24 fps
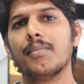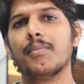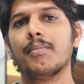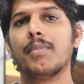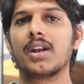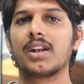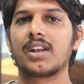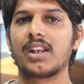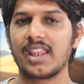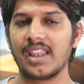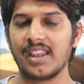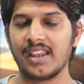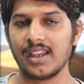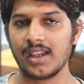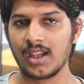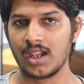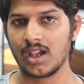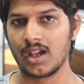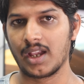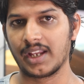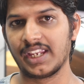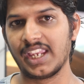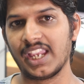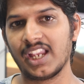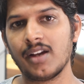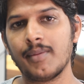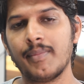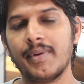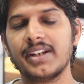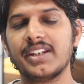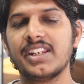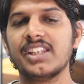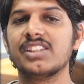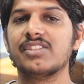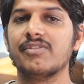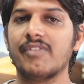but
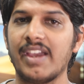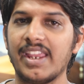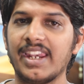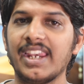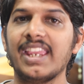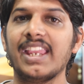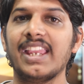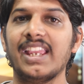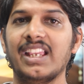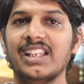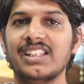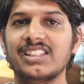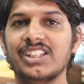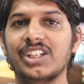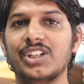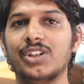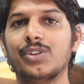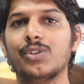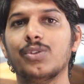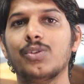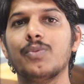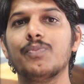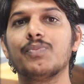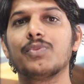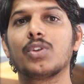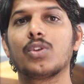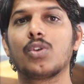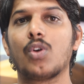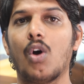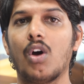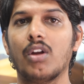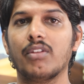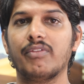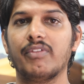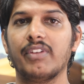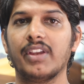gigabyte is very easy to
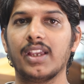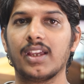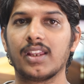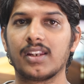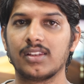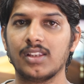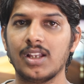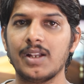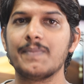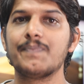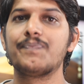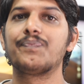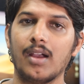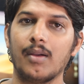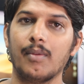configure the